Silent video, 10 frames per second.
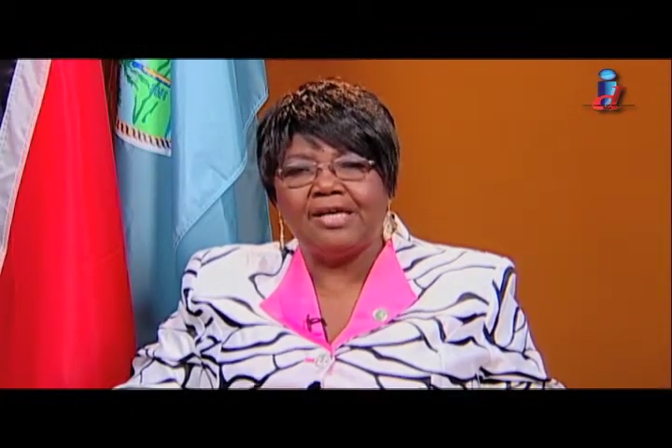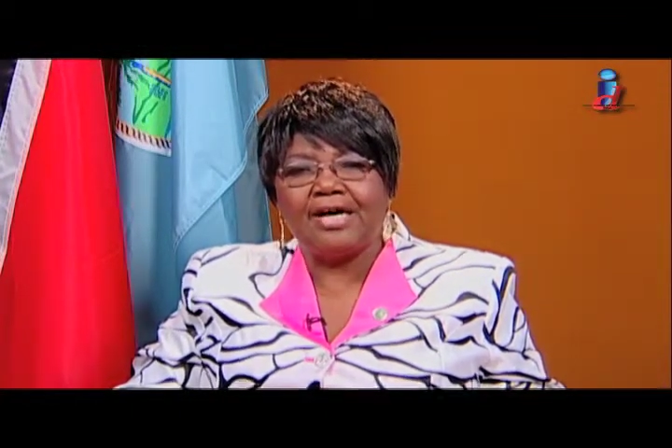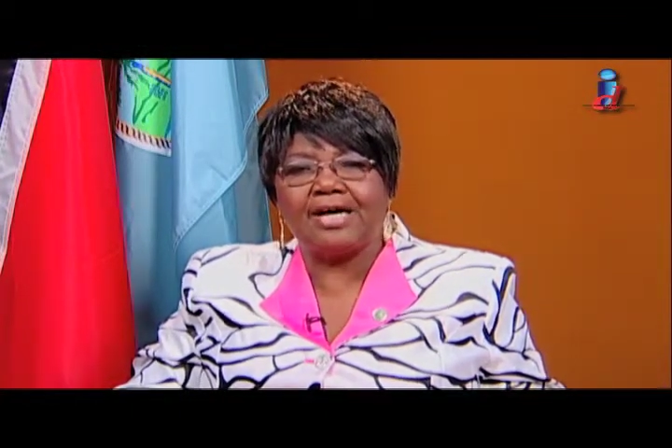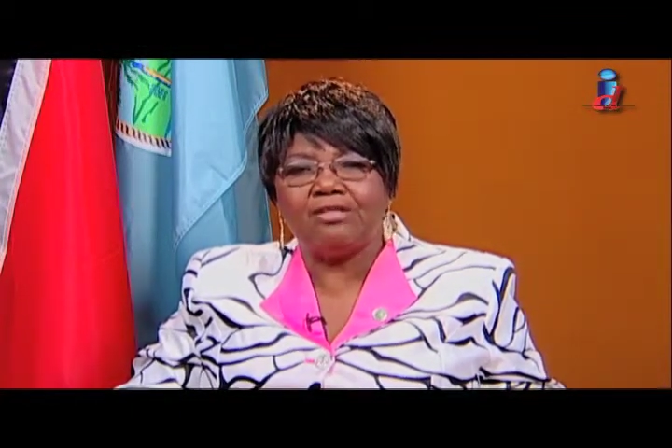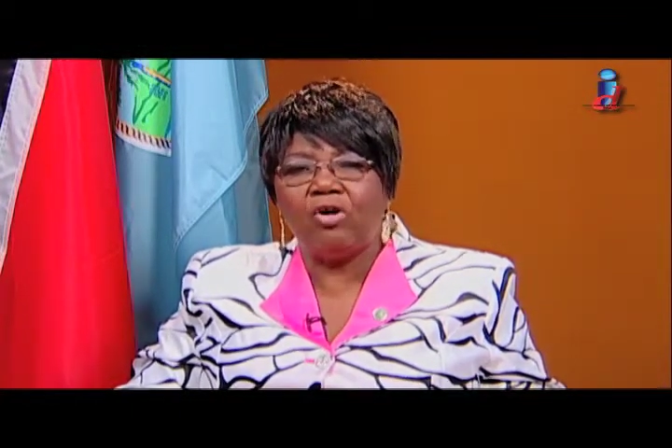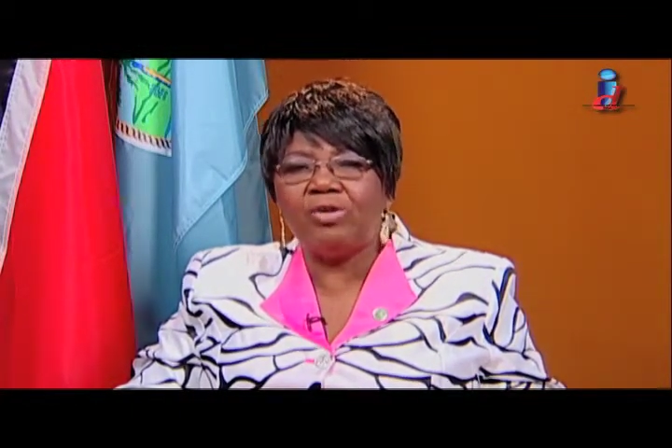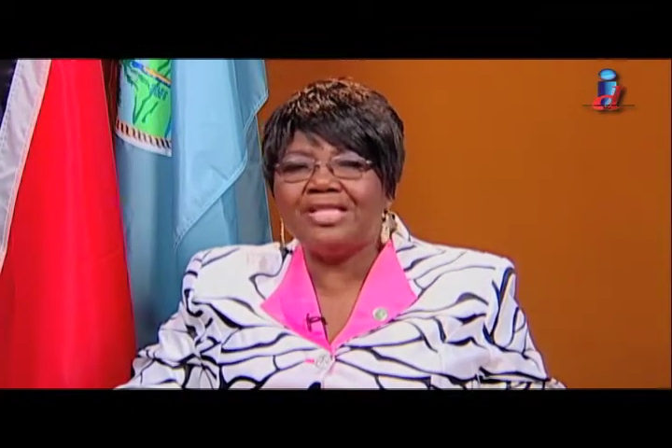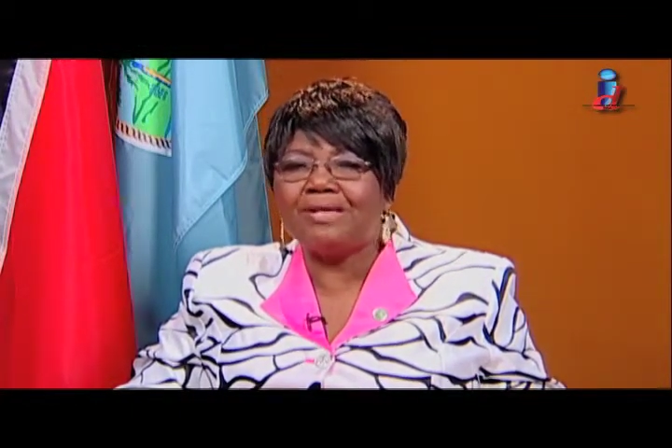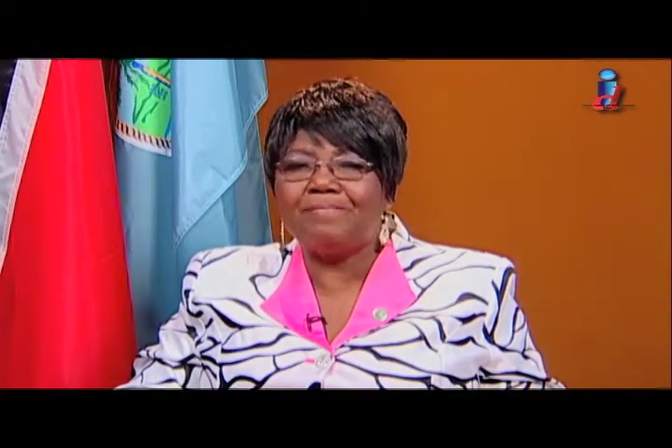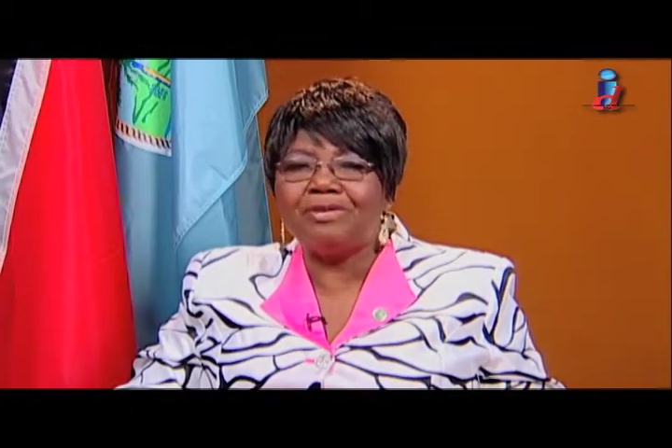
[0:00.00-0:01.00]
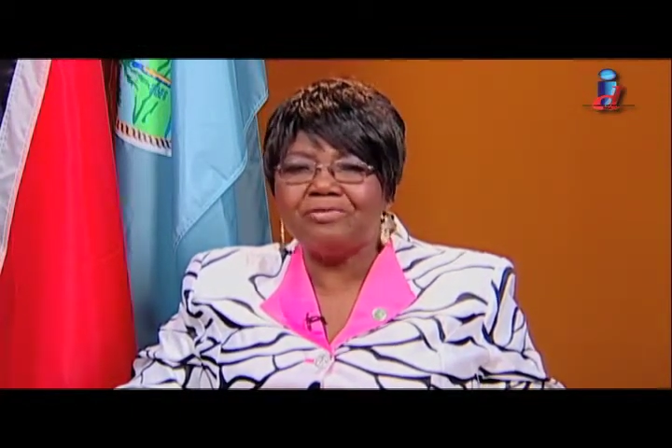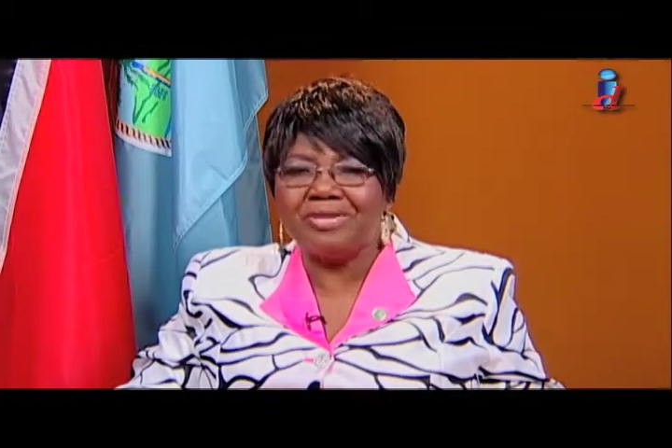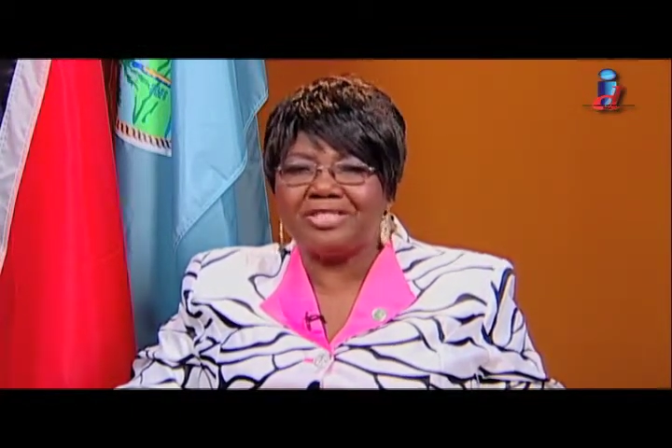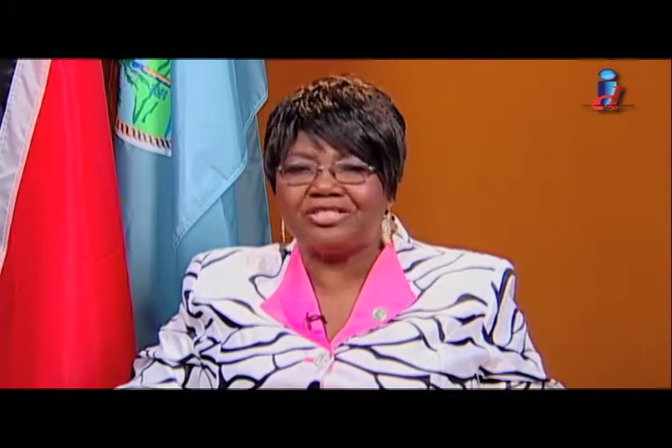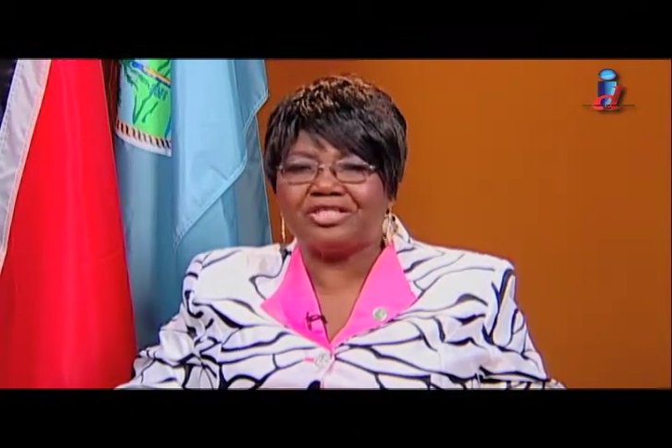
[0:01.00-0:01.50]
can only be
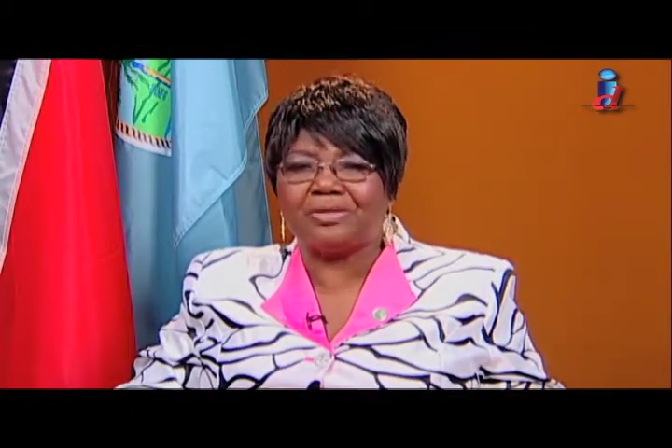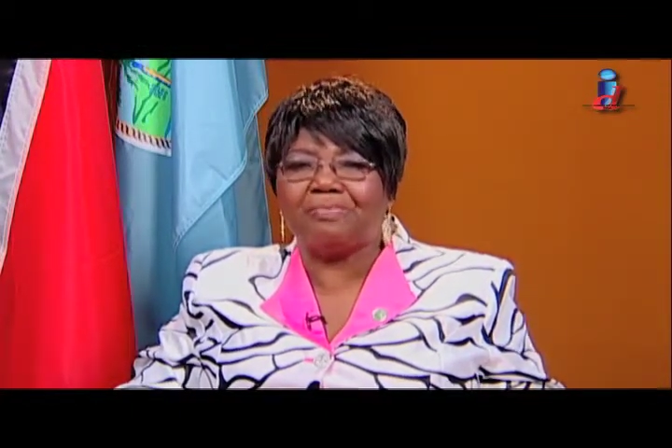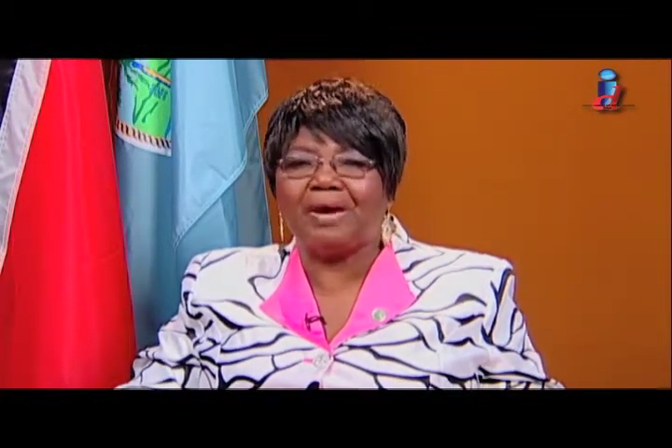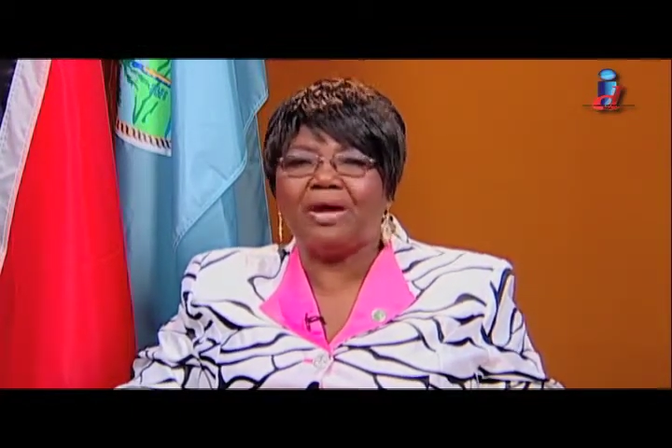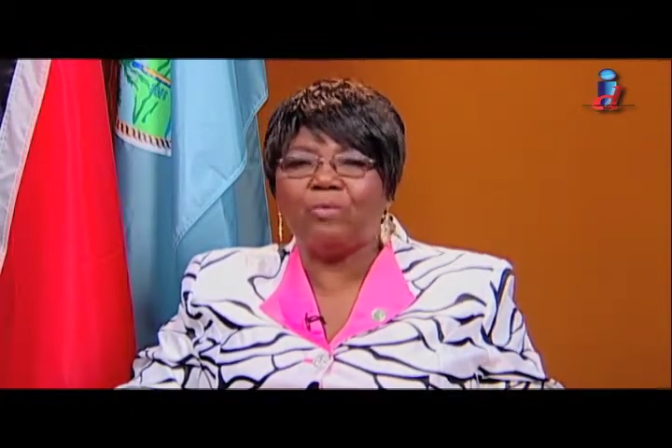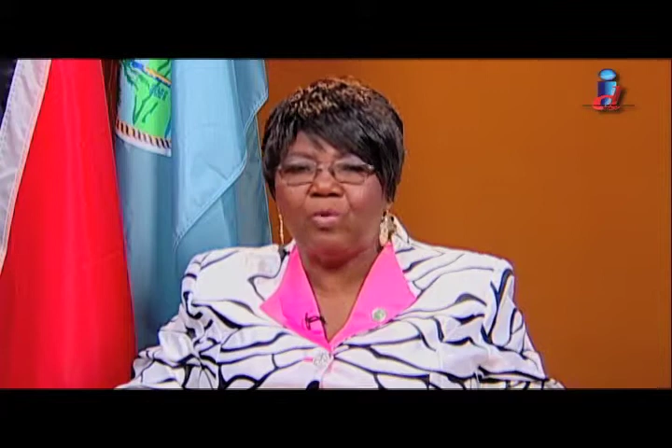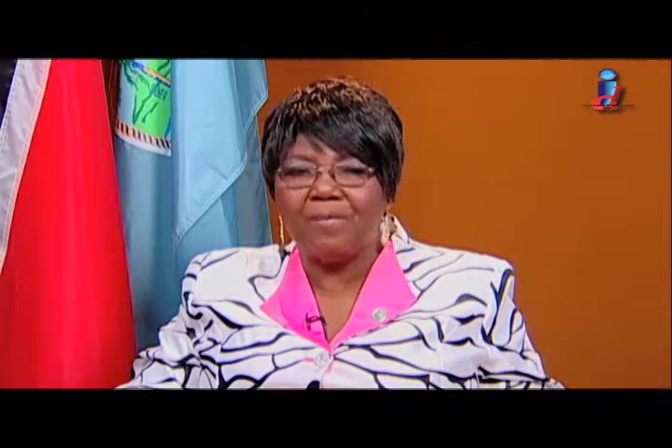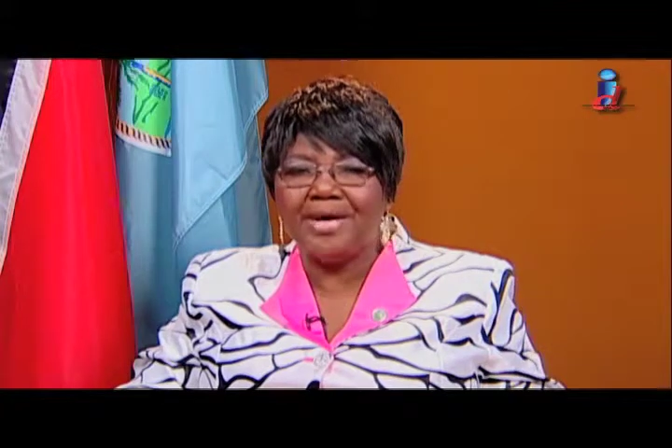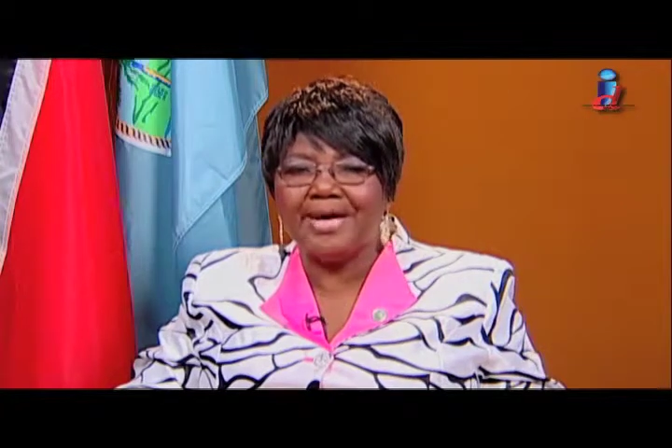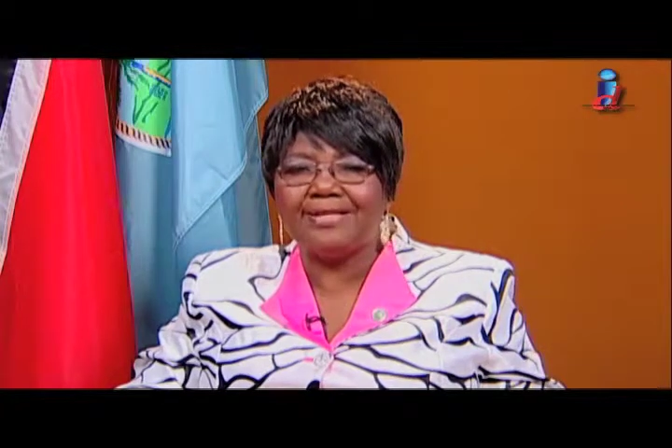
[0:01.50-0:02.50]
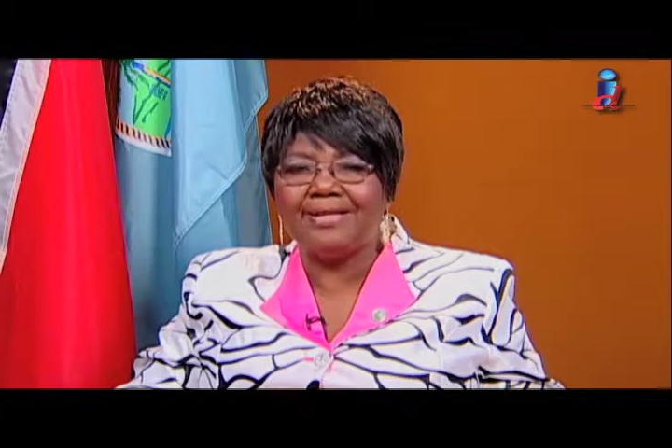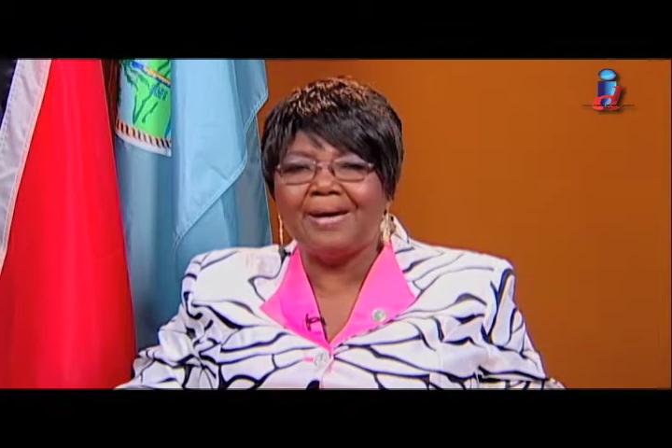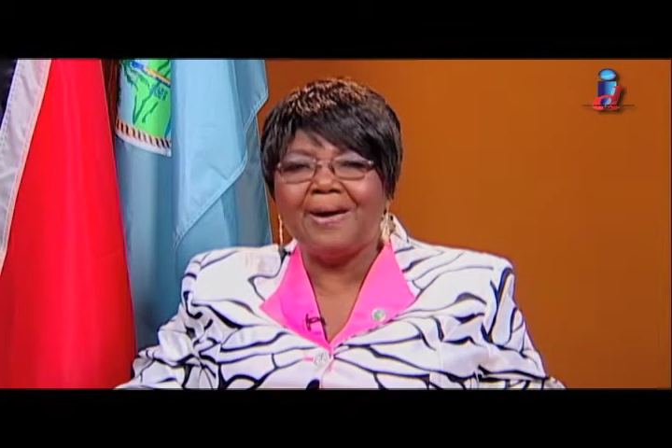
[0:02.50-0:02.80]
reached by women,